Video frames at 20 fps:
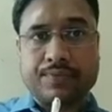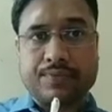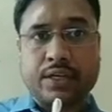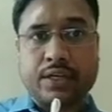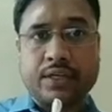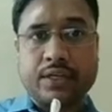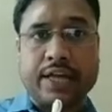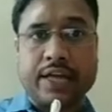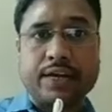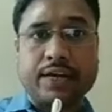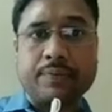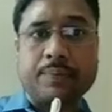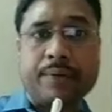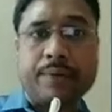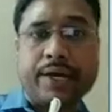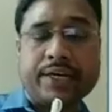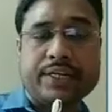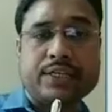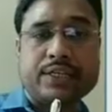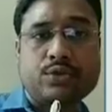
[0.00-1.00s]
that
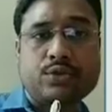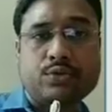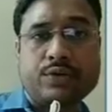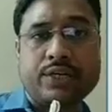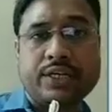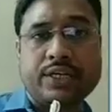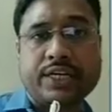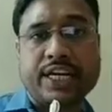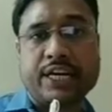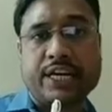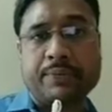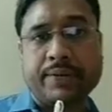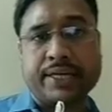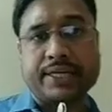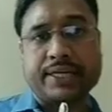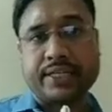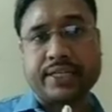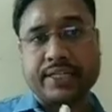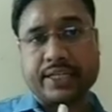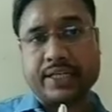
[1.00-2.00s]
minus 28 by
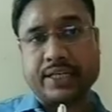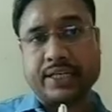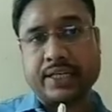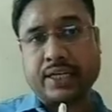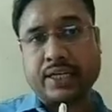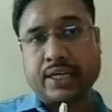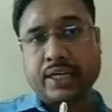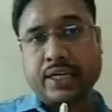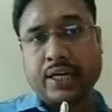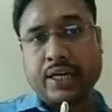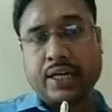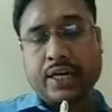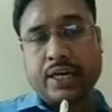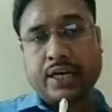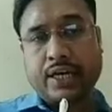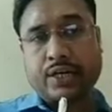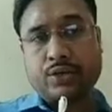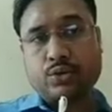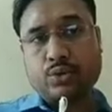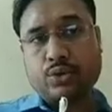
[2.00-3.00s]
13
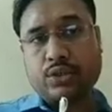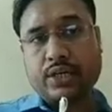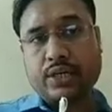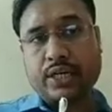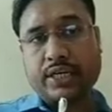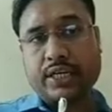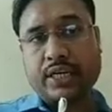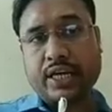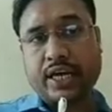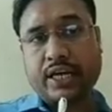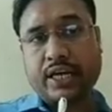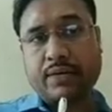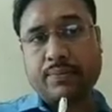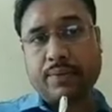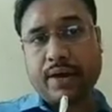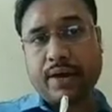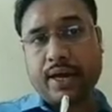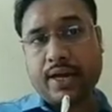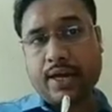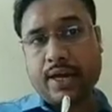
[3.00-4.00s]
into 39
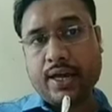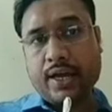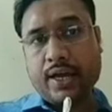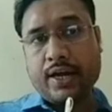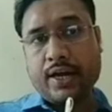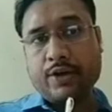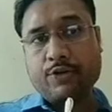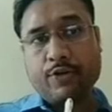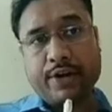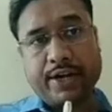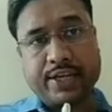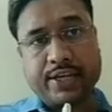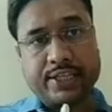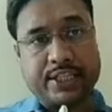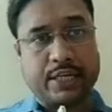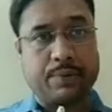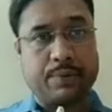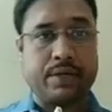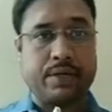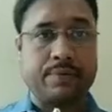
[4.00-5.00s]
by
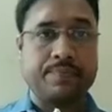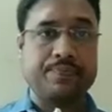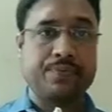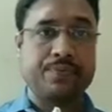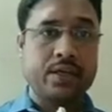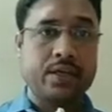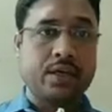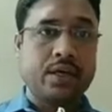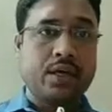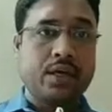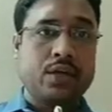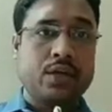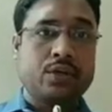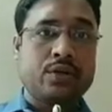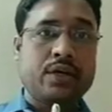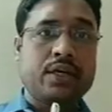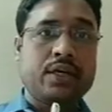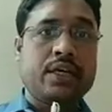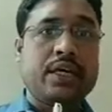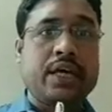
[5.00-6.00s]
27. So
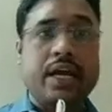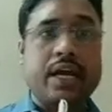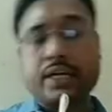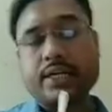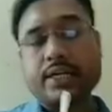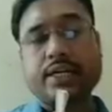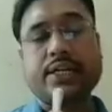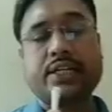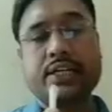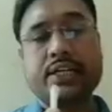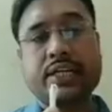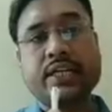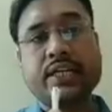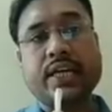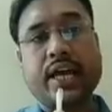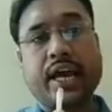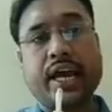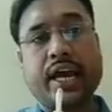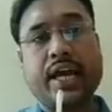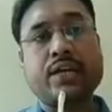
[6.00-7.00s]
here 13
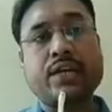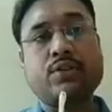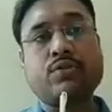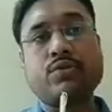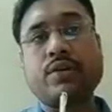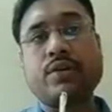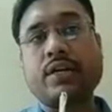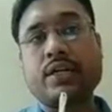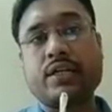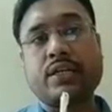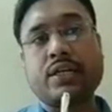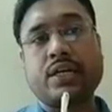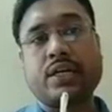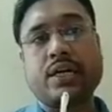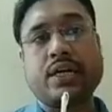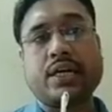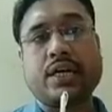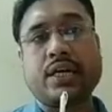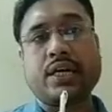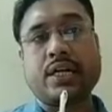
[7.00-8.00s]
and
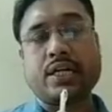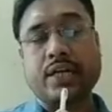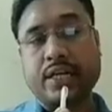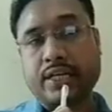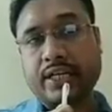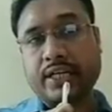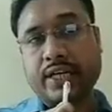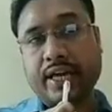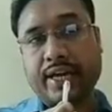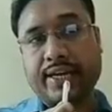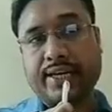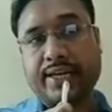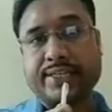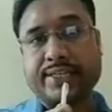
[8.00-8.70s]
39 is